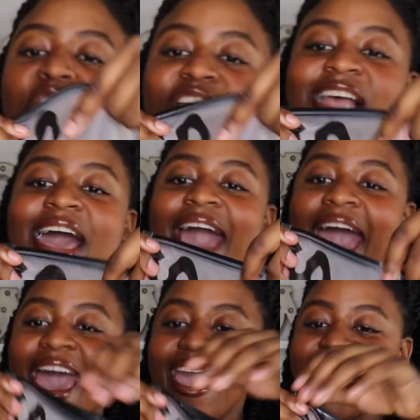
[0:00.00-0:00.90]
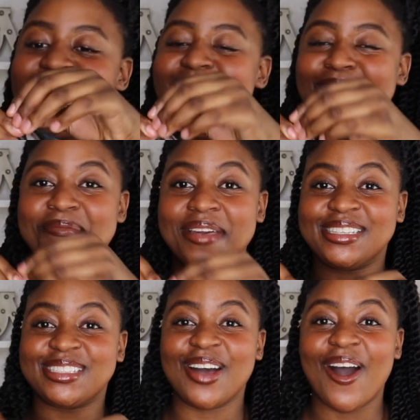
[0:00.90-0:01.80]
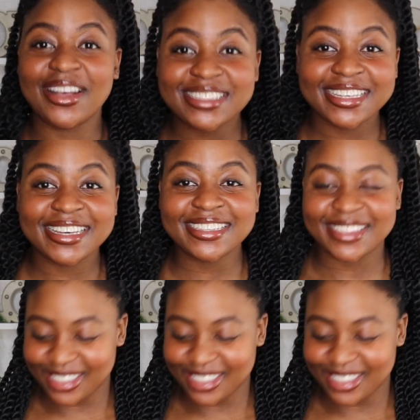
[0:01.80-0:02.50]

So I was like, hey, I'm excited.